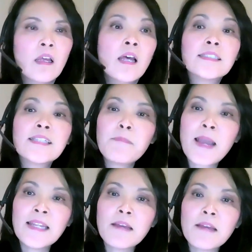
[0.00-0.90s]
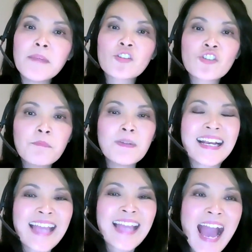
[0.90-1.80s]
The pandemic should be a
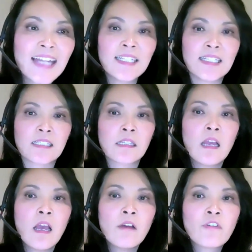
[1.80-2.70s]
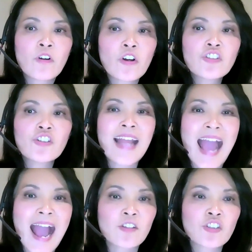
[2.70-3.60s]
catalyst for urgent
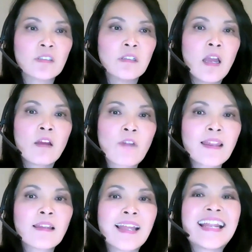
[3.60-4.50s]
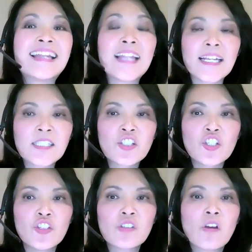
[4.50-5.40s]
action rather than an
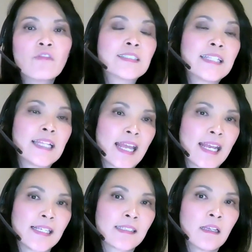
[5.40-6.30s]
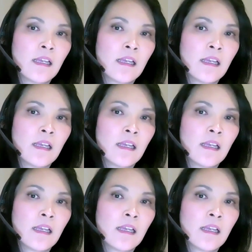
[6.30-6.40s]
excuse for delays.